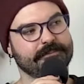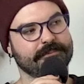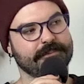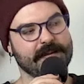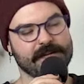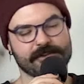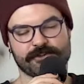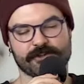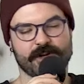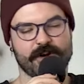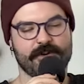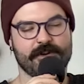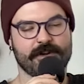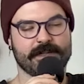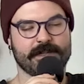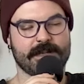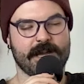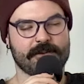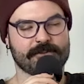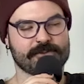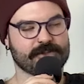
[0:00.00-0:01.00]
Intro
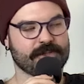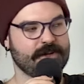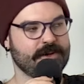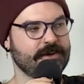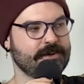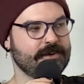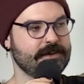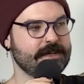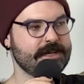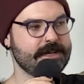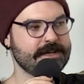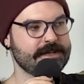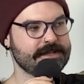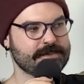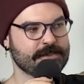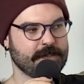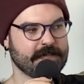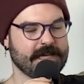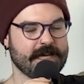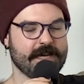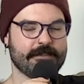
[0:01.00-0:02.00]
and outro is
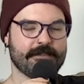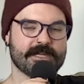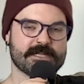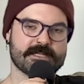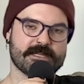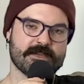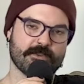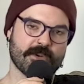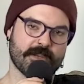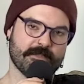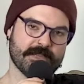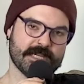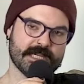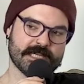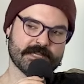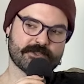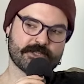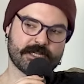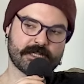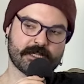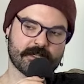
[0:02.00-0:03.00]
1 a.m. by
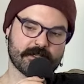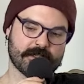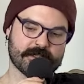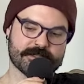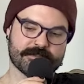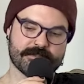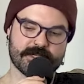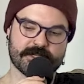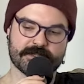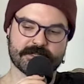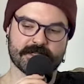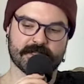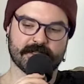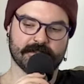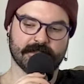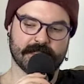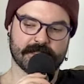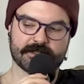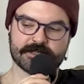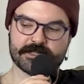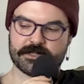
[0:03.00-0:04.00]
TYB. Check out his music.
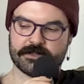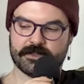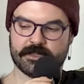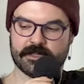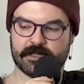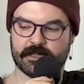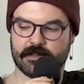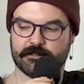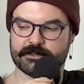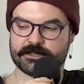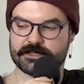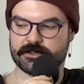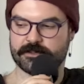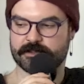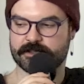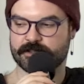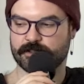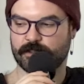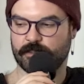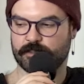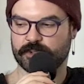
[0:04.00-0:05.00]
Links are in the episode
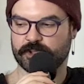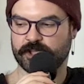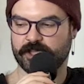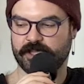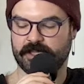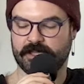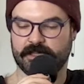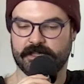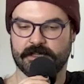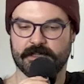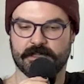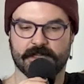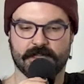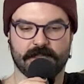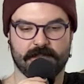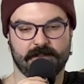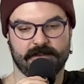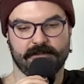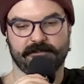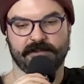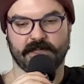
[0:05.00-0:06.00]
description.
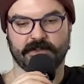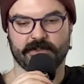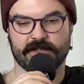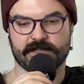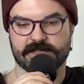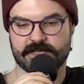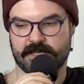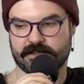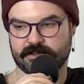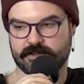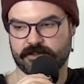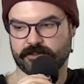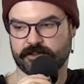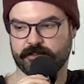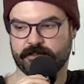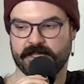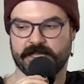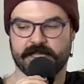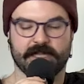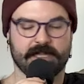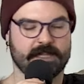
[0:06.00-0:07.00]
Follow us on social
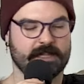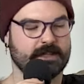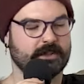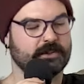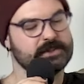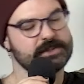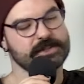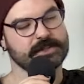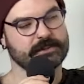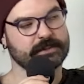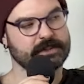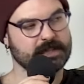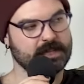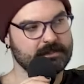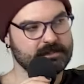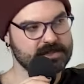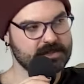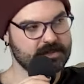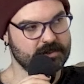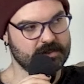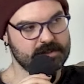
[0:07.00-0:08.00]
media, also in the
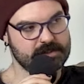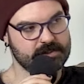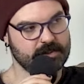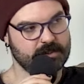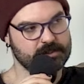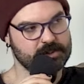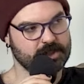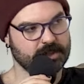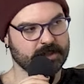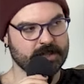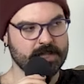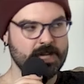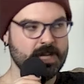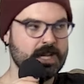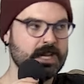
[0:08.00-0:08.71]
episode description.